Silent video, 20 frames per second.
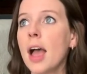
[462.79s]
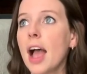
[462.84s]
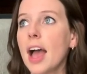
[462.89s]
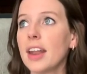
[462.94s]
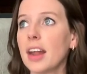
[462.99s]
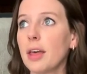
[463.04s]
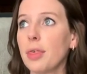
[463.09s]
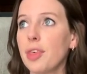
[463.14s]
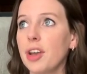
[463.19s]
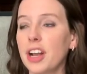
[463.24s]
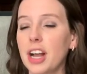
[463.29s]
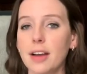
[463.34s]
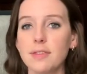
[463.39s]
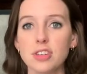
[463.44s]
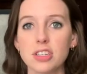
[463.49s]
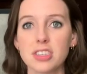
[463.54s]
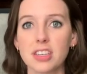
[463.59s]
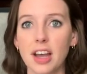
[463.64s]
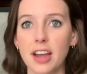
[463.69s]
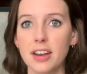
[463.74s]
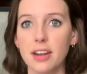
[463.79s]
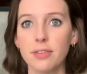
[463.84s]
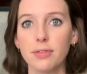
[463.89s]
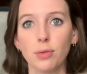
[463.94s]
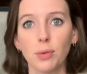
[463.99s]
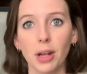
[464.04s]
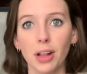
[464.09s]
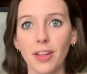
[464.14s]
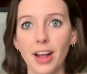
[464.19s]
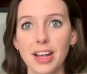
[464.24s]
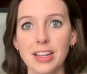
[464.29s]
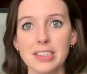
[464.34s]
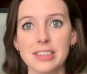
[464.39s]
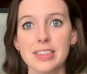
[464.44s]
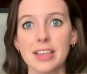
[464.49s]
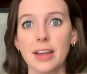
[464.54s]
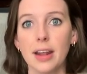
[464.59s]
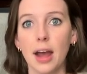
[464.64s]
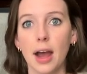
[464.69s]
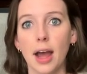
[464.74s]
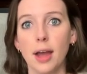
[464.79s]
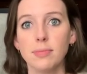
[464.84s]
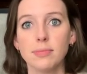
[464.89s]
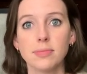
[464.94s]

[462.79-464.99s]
And I think I've just kind of realized that